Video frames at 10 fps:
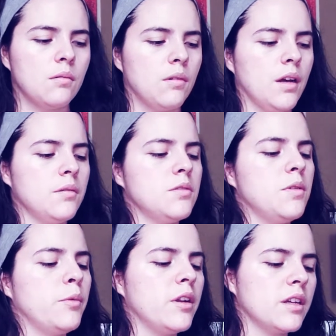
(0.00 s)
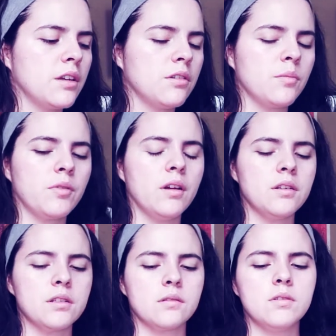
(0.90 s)
Why would we want to kill the
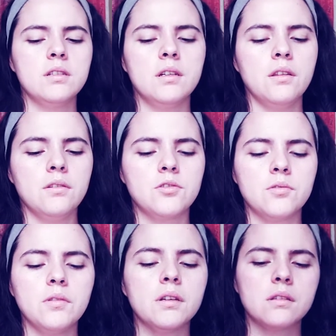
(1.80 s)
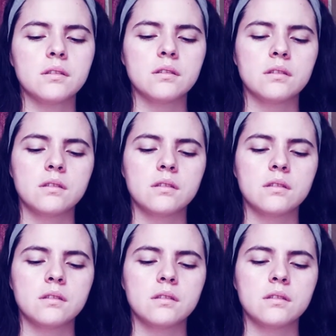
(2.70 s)
project? What's the other choice?